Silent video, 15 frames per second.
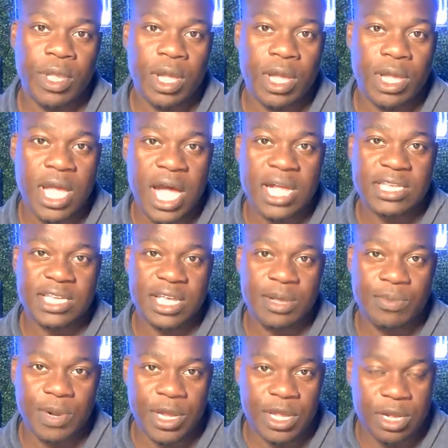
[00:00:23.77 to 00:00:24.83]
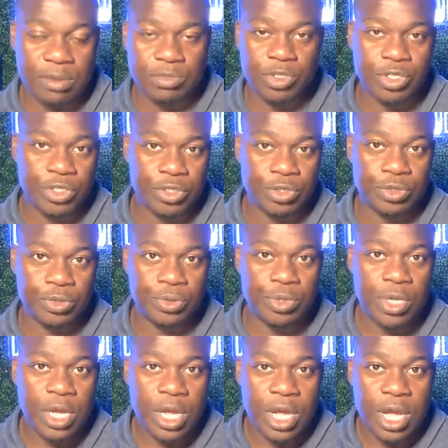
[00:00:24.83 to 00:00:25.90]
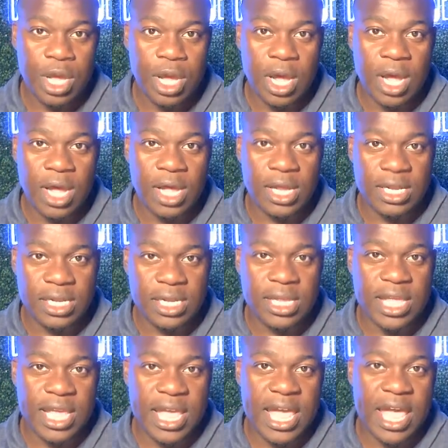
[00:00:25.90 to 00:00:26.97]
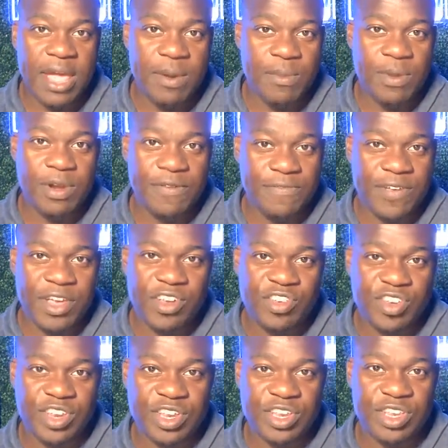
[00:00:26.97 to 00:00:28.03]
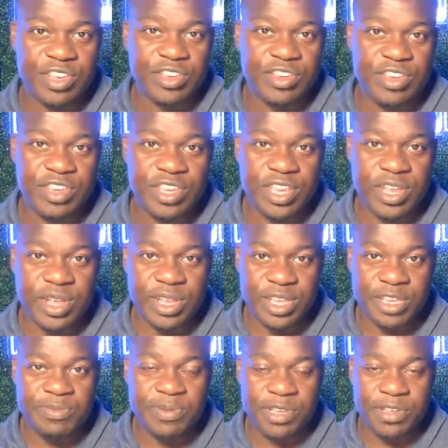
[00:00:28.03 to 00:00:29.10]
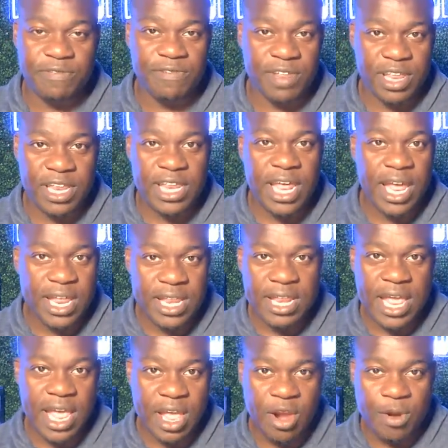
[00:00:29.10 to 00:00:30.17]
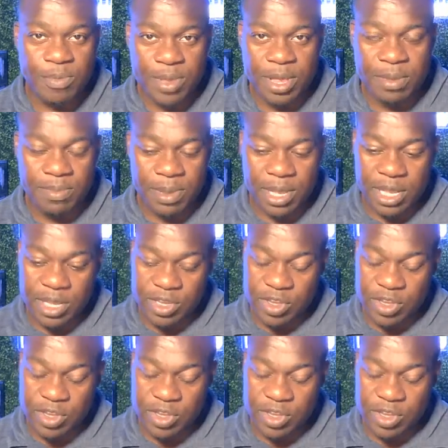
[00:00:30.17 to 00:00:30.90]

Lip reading: content when it comes to looking at renovations, specifically that Airbnb.